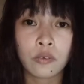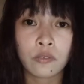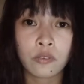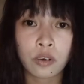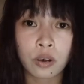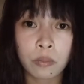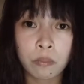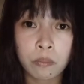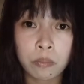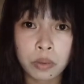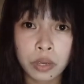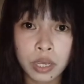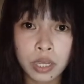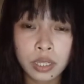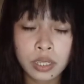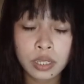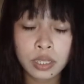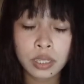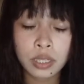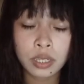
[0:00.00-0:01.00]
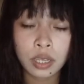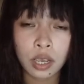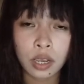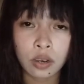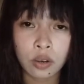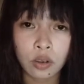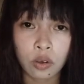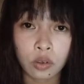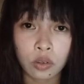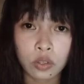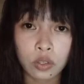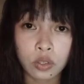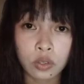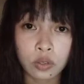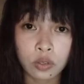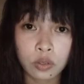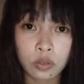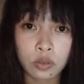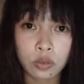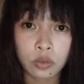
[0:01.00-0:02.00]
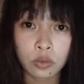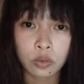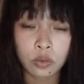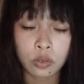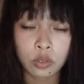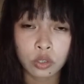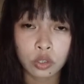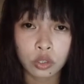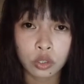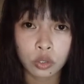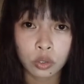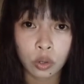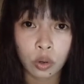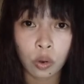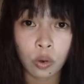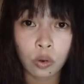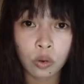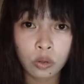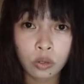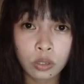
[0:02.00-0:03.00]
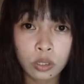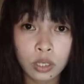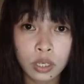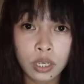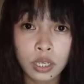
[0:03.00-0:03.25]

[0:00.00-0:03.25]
forbids and also to control